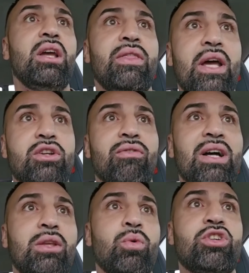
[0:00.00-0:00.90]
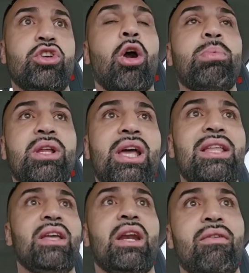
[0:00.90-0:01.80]
that Gervonta was sharply
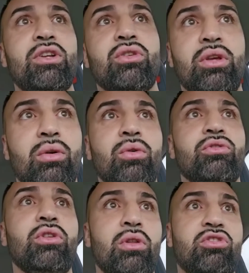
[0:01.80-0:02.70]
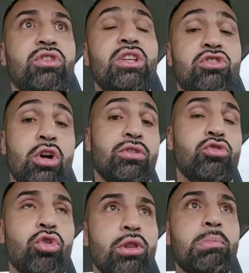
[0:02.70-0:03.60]
landing, and eventually, you know, it did start to
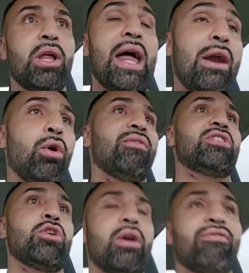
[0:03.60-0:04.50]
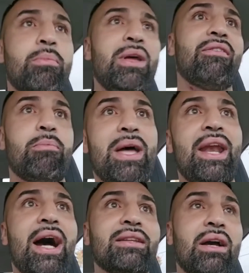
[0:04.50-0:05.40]
draw the blood. I don't know if it started from there, from that
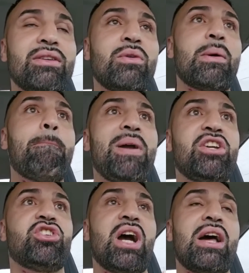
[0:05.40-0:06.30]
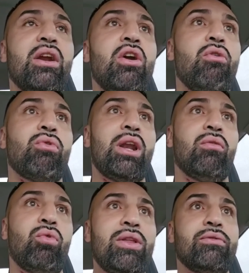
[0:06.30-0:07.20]
knockdown, because that was a big shot
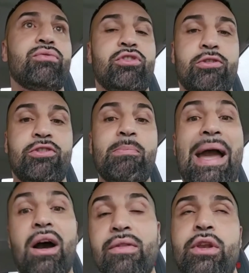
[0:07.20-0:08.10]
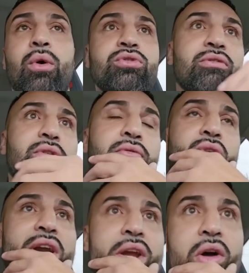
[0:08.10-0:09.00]
right smack on the nose of
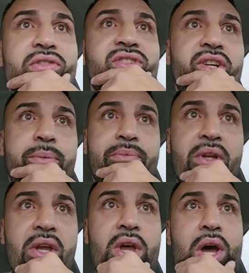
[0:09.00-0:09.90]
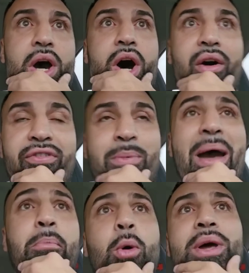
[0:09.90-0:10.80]
Ryan Garcia. From
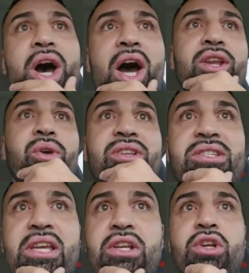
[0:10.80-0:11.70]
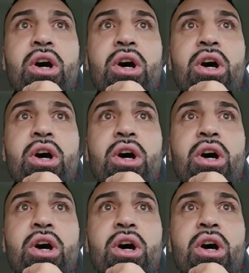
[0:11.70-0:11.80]
that moment on, you could see